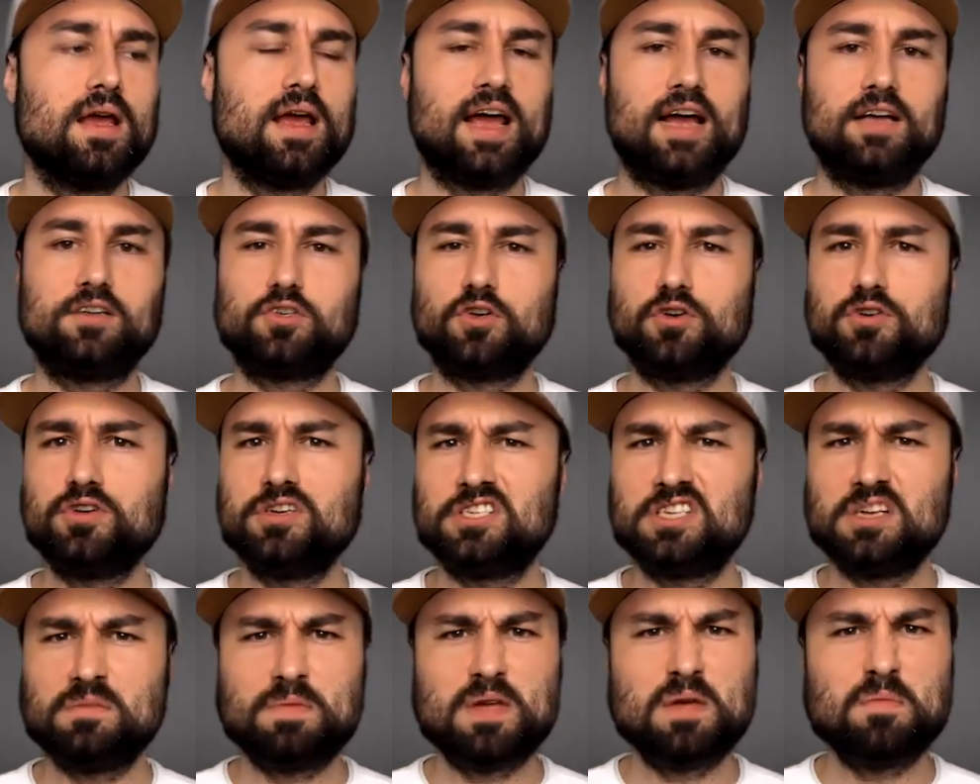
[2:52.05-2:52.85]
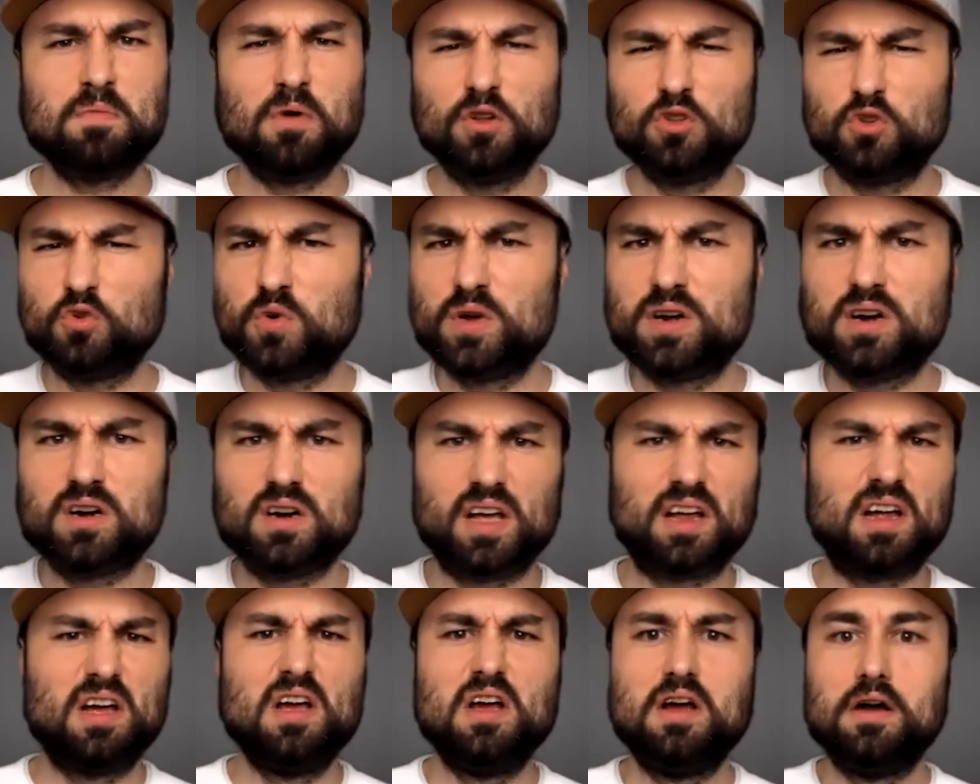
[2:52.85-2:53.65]
And so you see people on Twitter
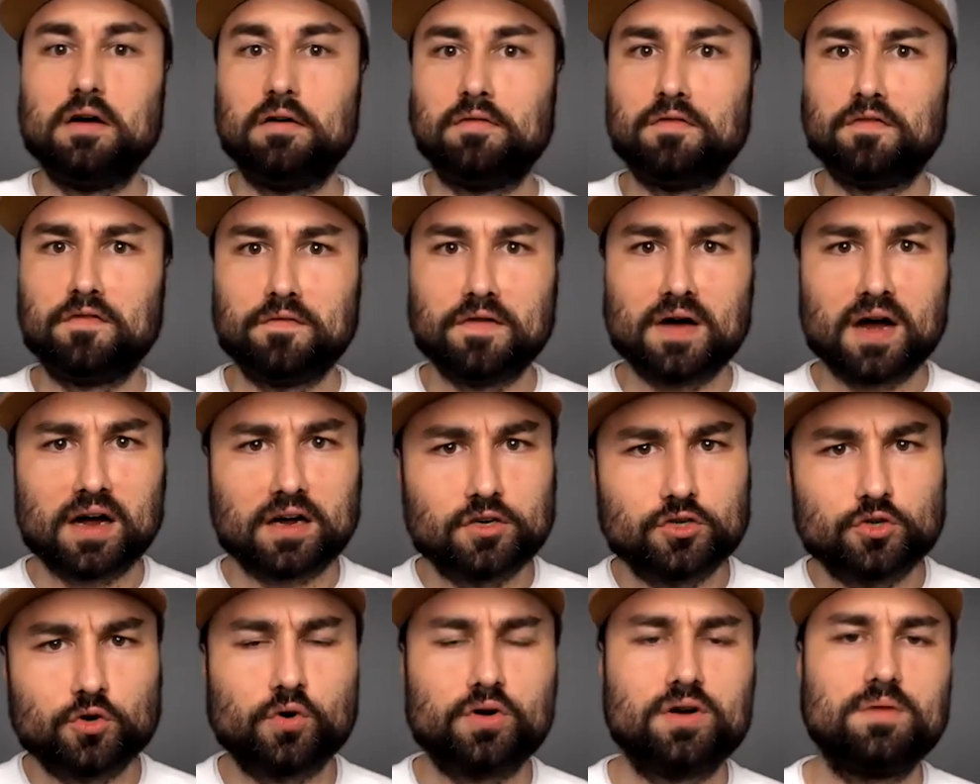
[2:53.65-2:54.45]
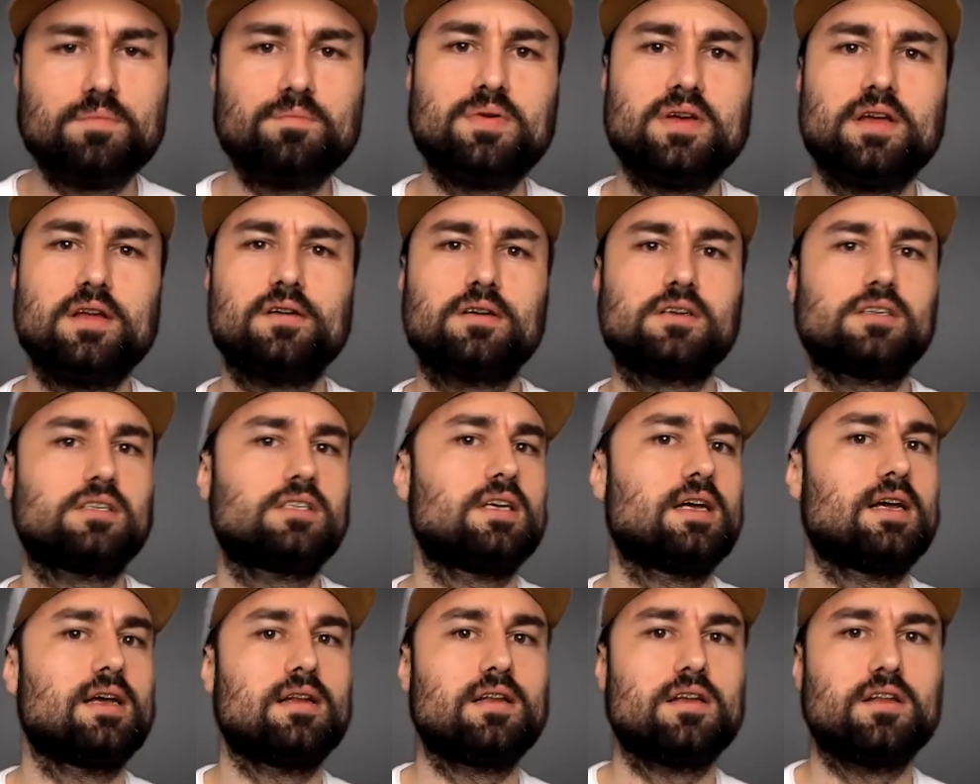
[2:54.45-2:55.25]
like, "Fuck Jordan
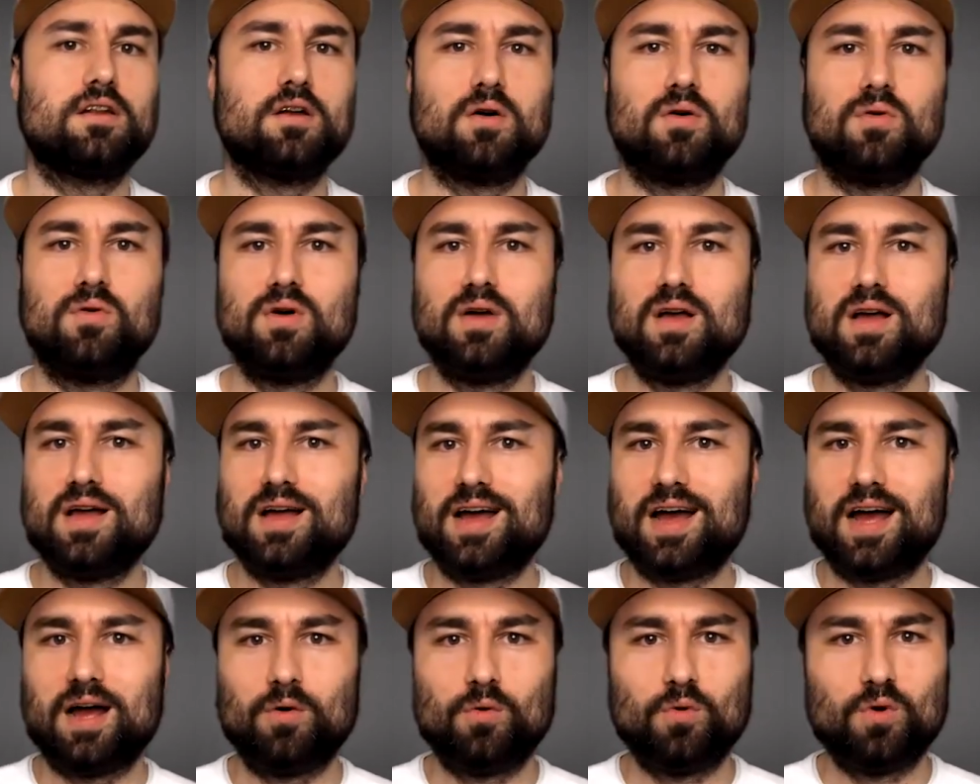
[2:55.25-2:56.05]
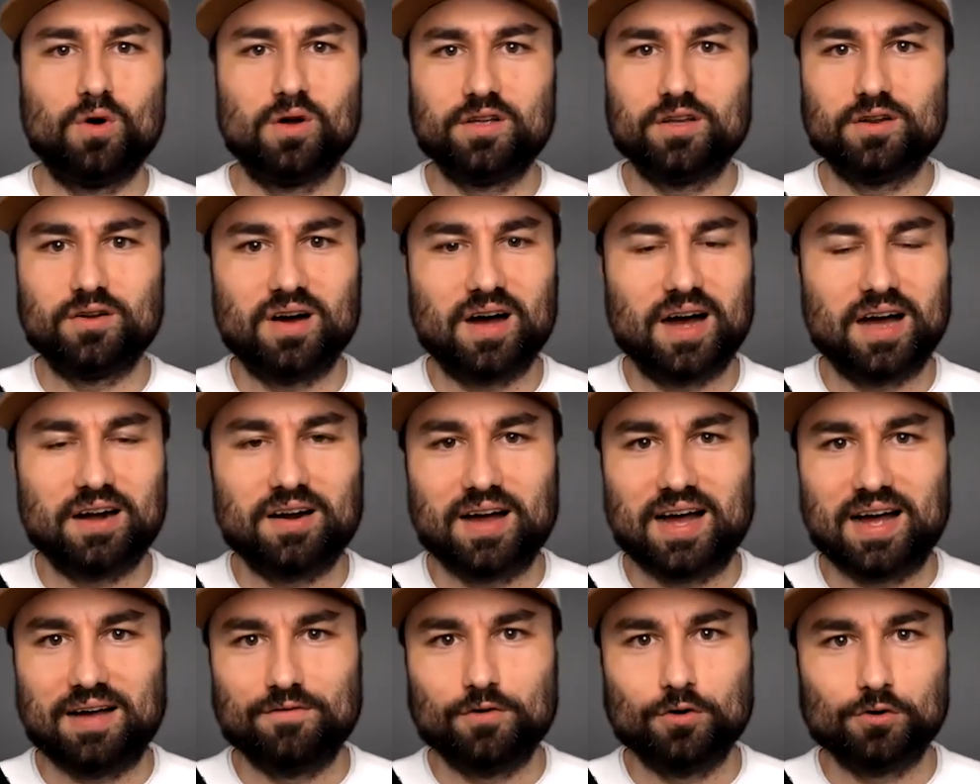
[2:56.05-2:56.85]
Peterson," you know, I you know I
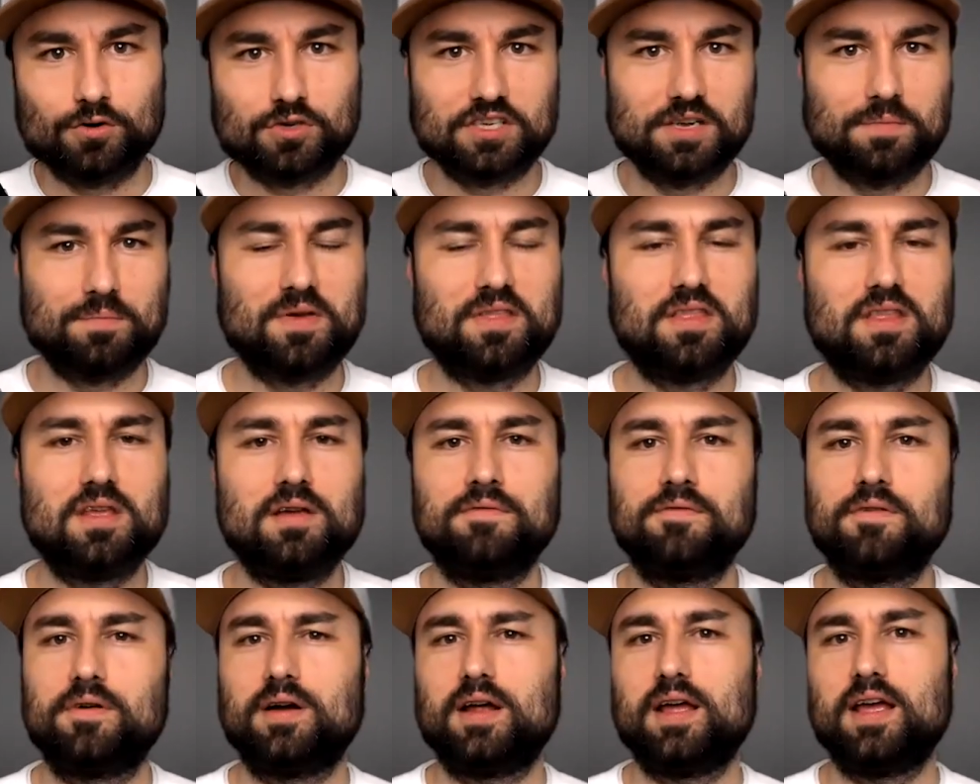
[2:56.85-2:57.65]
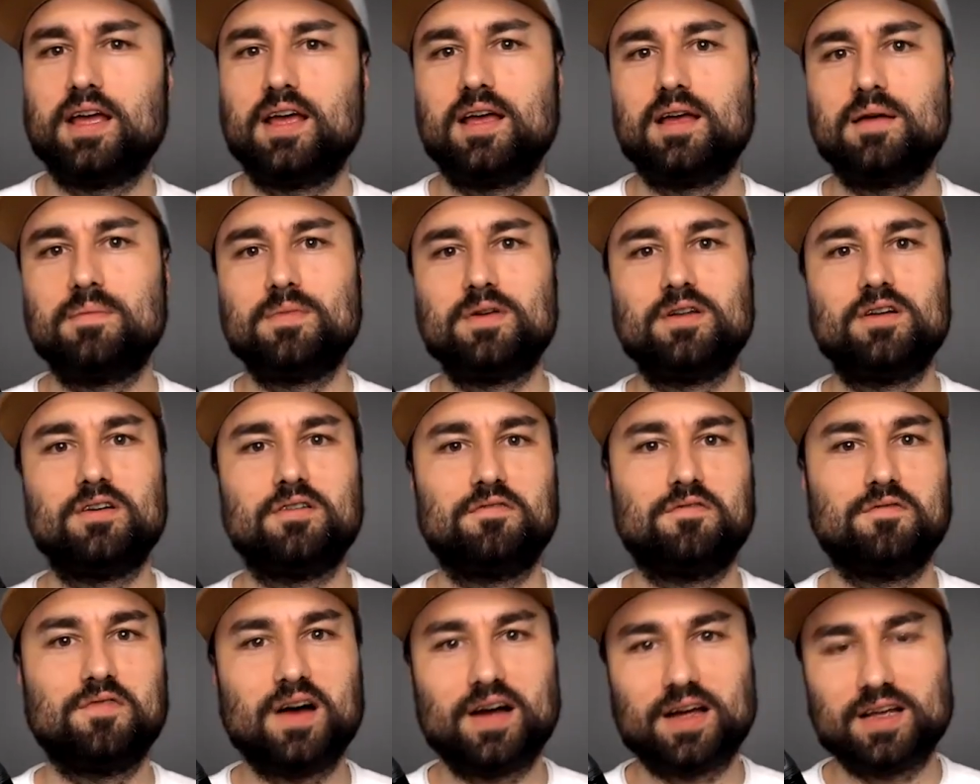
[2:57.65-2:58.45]
don't have no sympathy for him, you know,
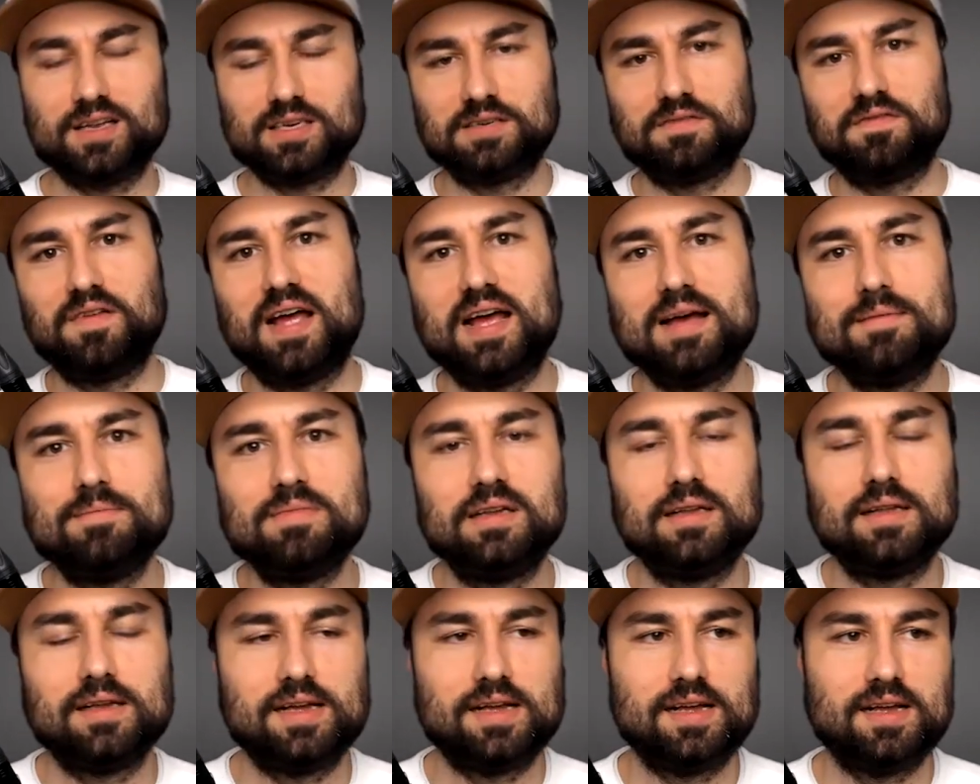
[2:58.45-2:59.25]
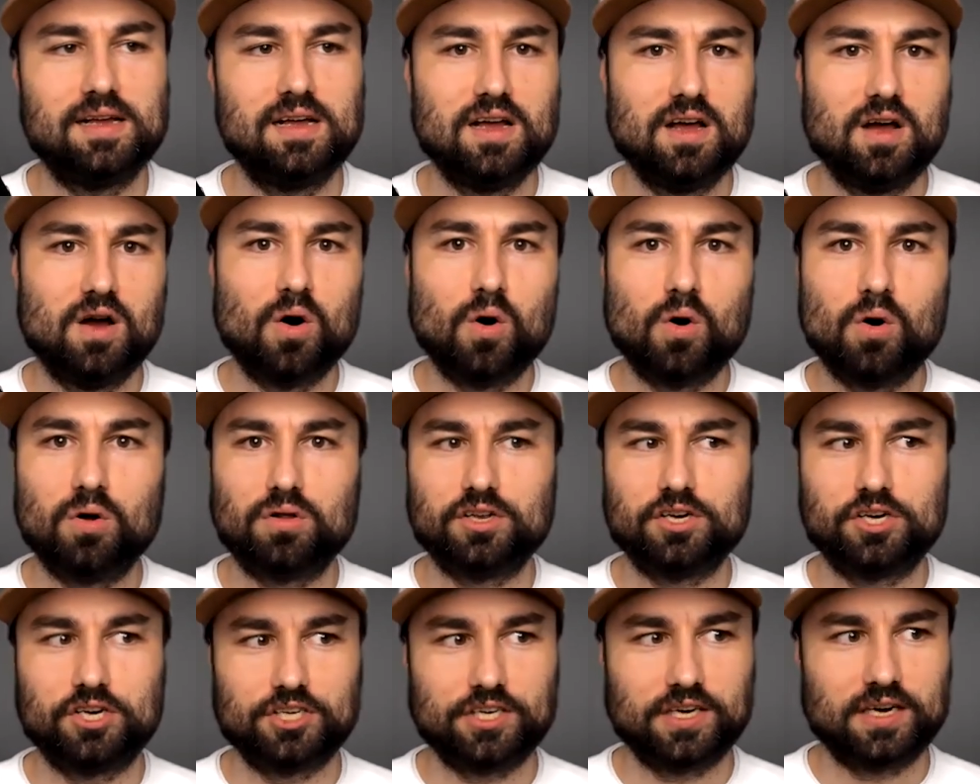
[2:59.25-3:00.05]
fuck his family, all
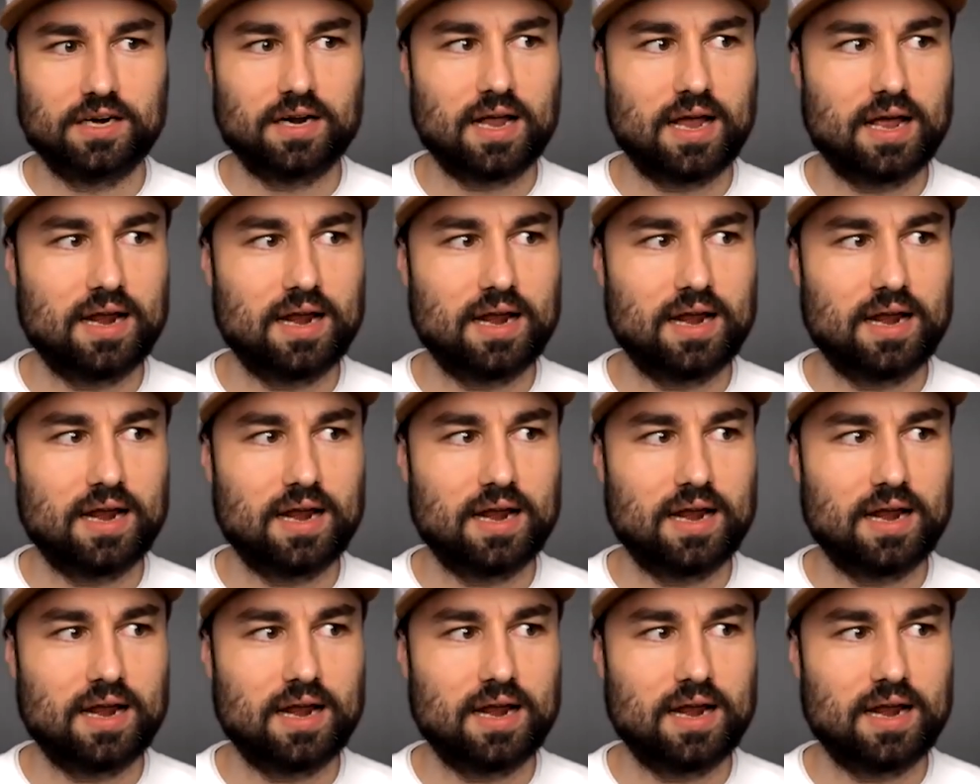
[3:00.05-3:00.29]
this shit.